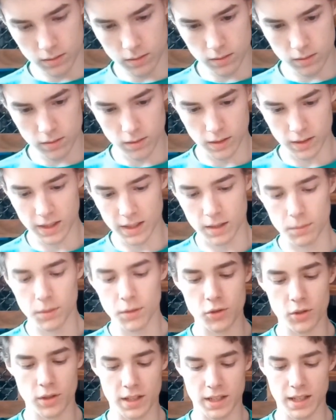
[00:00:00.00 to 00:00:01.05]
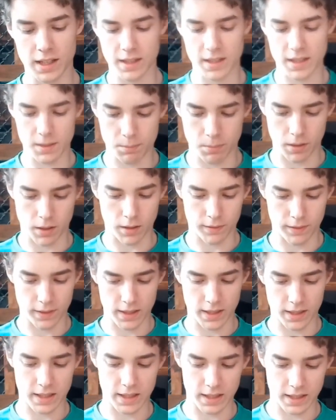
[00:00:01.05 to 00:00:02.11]
So again, I'm not trying to get these
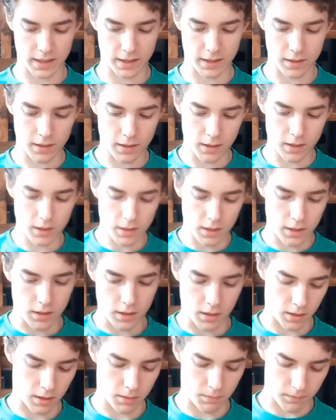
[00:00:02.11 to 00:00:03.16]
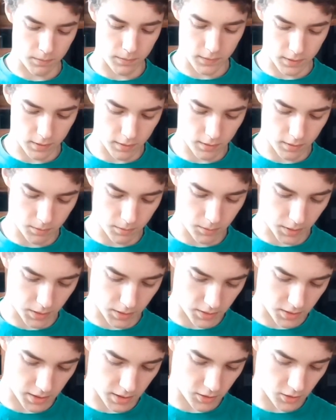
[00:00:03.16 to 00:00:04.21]
perfectly clean,
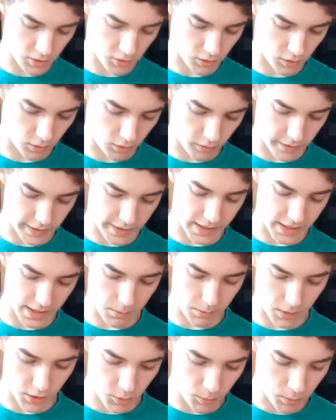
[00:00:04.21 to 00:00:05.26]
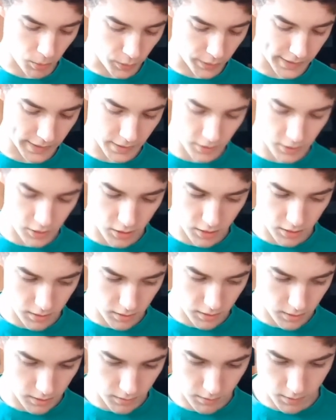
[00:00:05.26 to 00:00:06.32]
because there's just not really that much point. Just
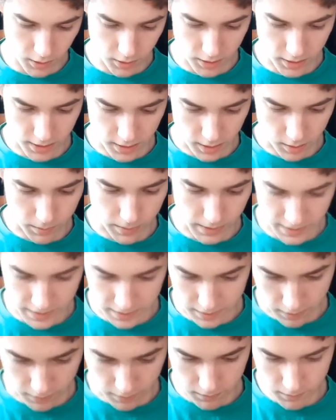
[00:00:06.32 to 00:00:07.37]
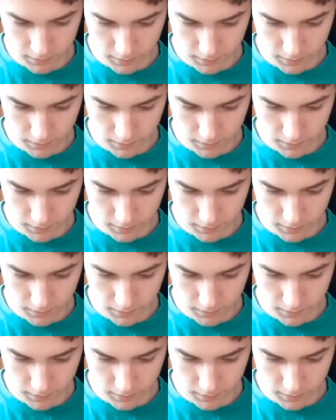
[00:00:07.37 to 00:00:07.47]
looking a little better.